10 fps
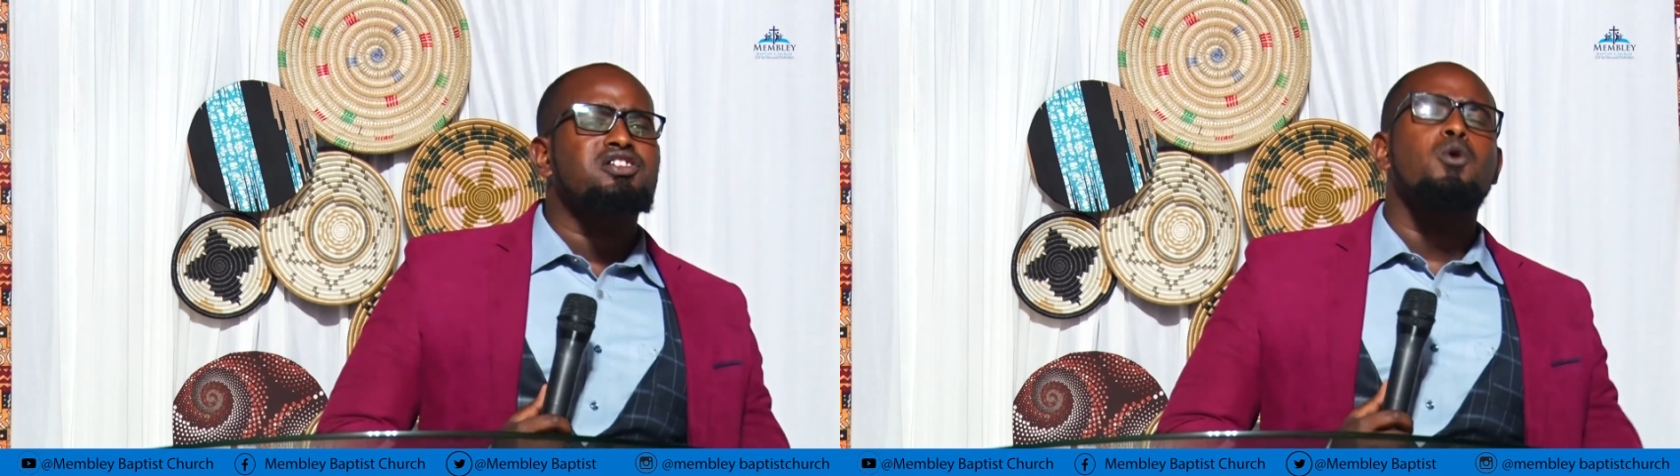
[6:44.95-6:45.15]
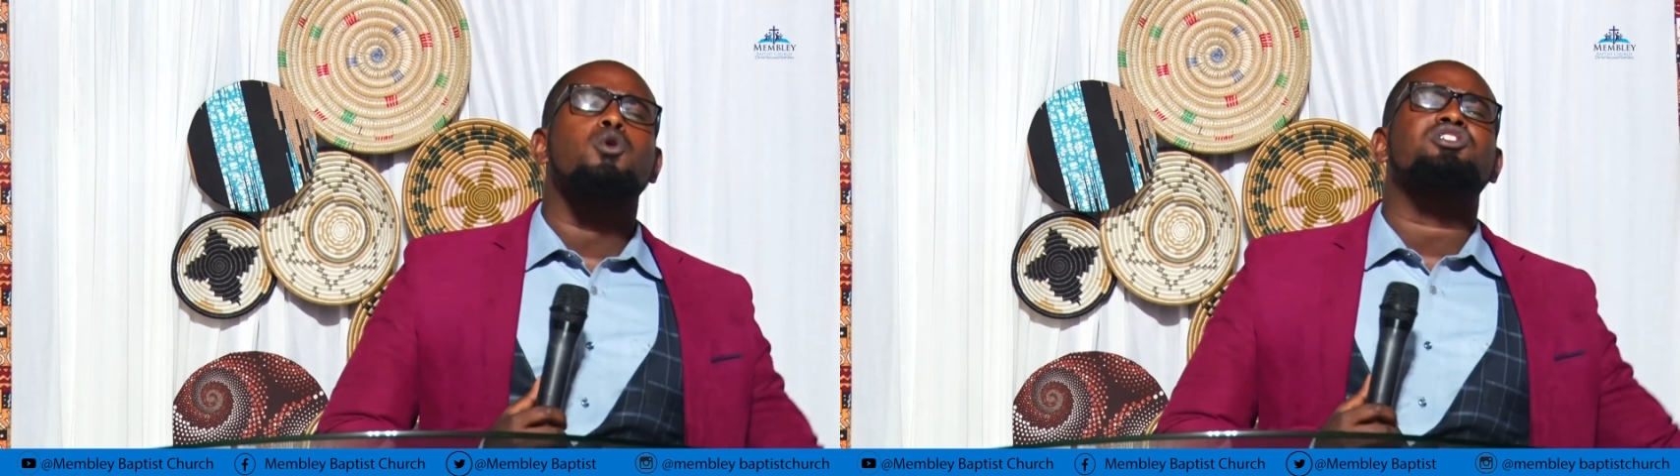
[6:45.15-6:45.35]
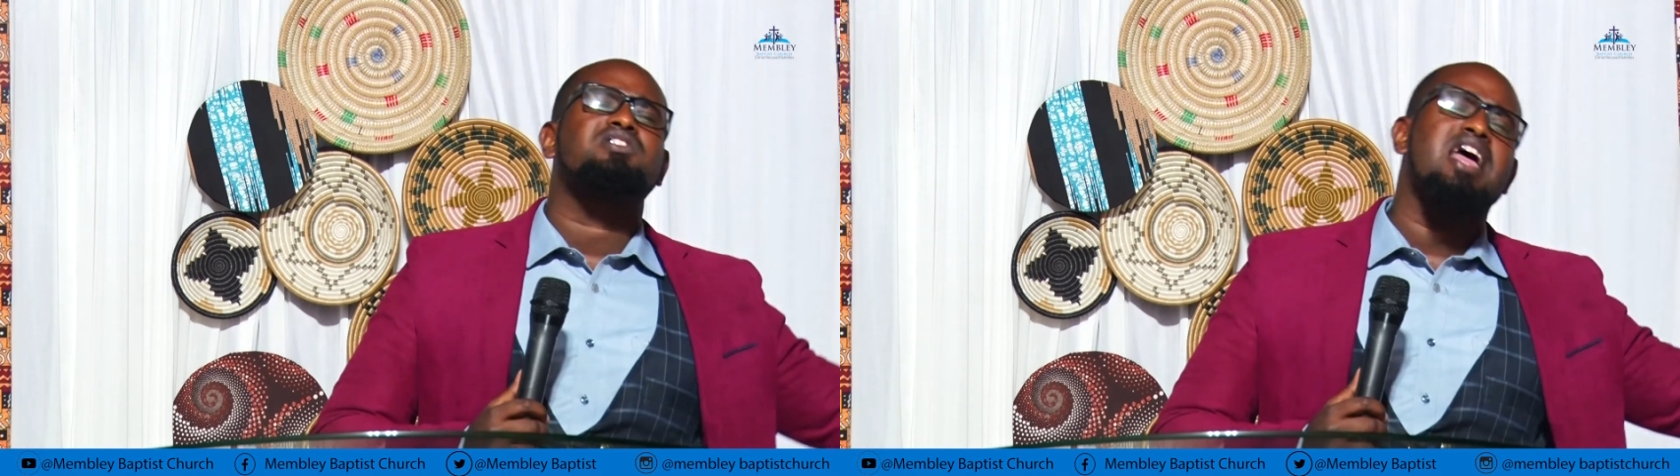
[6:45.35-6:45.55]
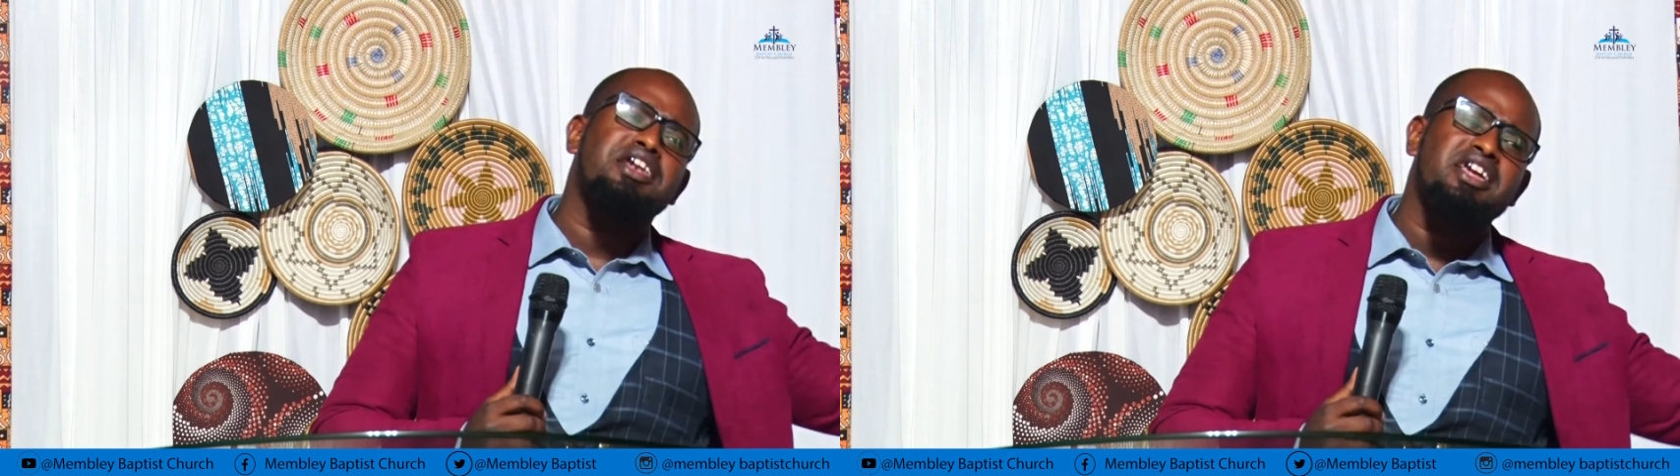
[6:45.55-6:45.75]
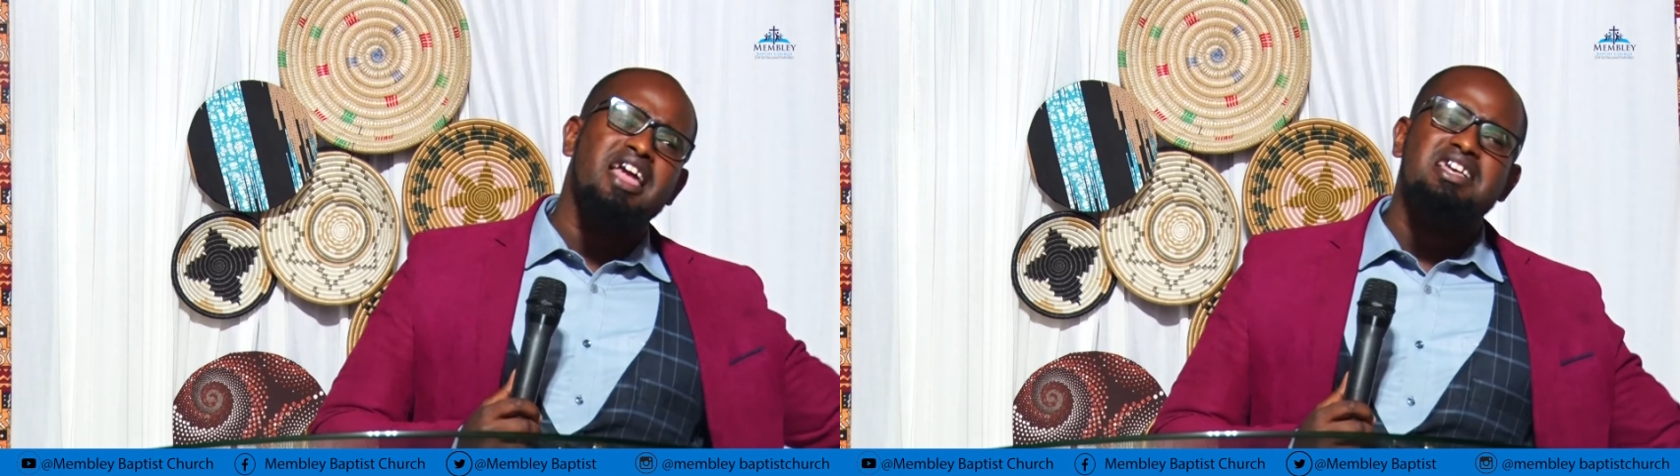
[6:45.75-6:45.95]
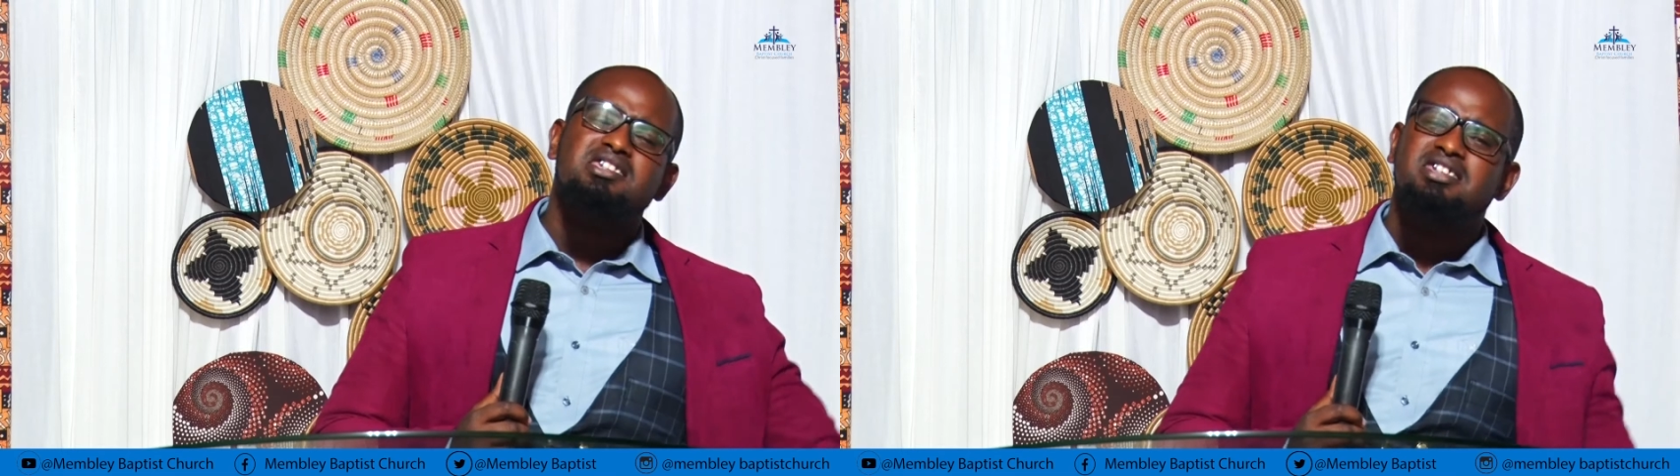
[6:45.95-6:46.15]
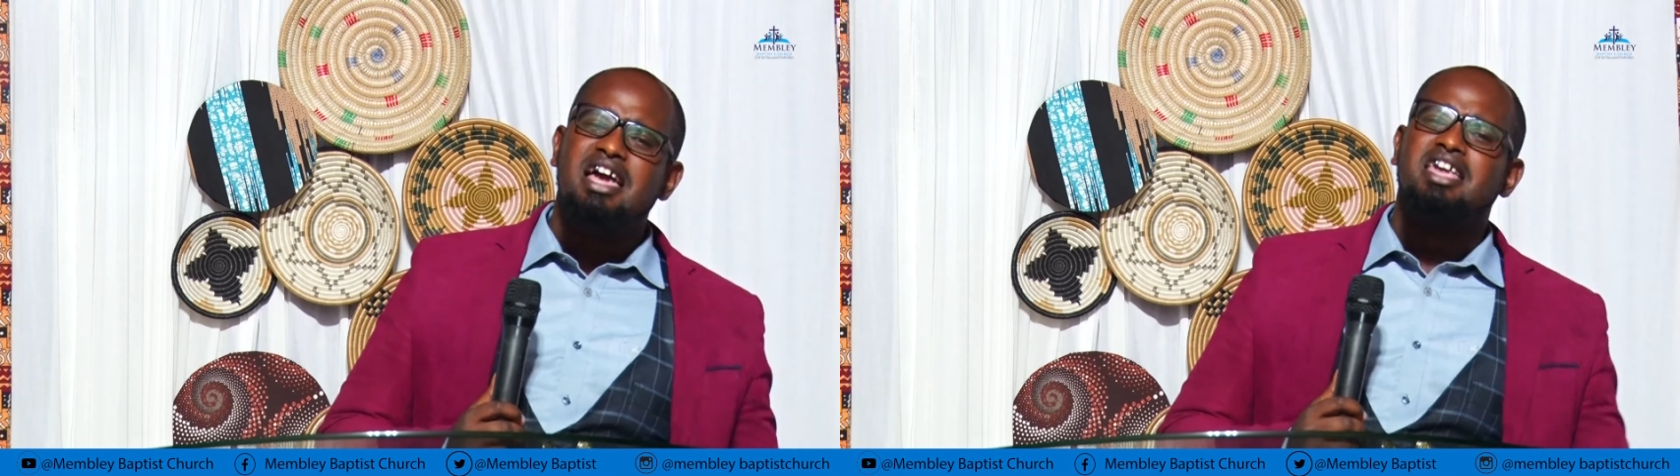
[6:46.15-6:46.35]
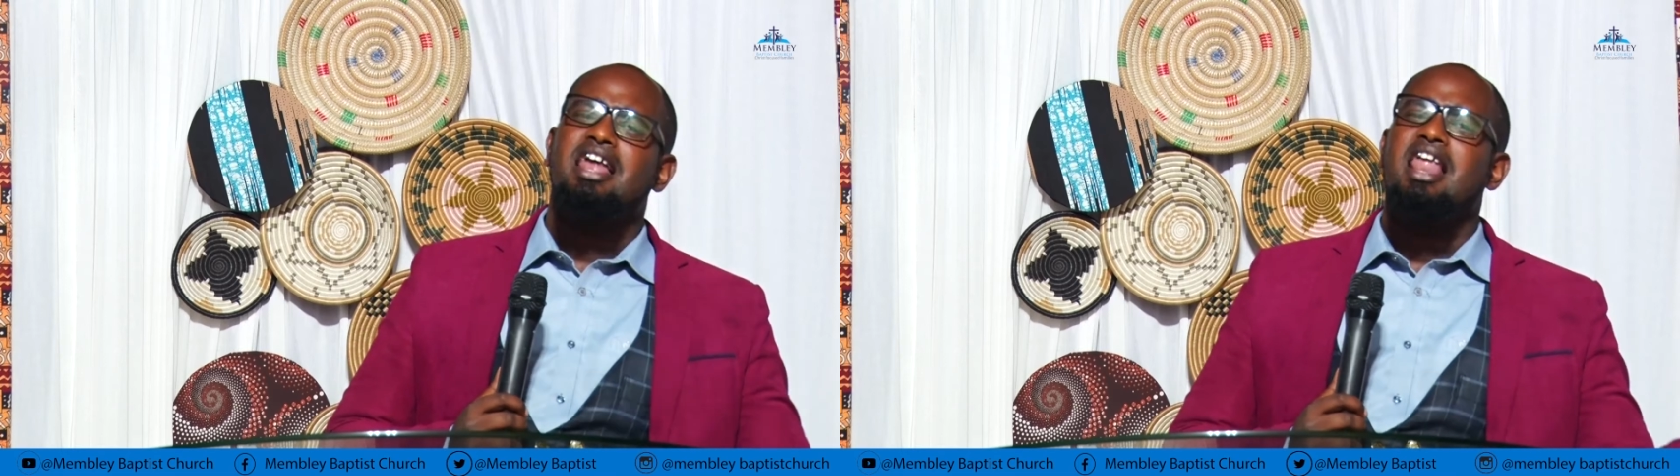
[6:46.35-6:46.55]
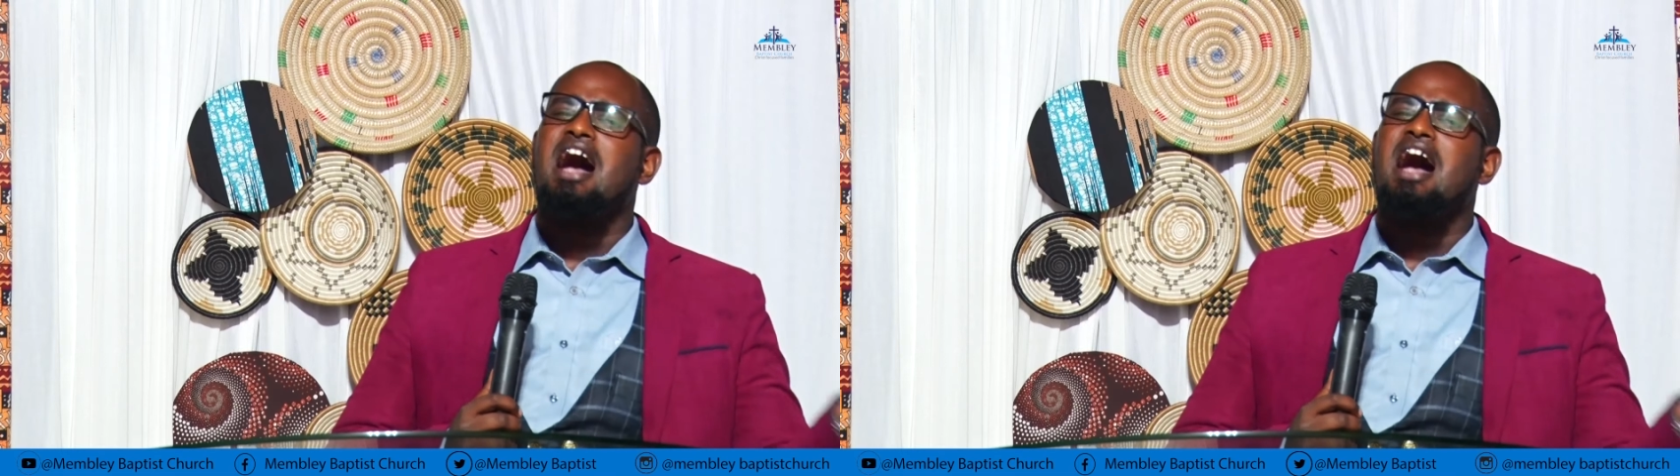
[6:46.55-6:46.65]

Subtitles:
he was sending Ezekiel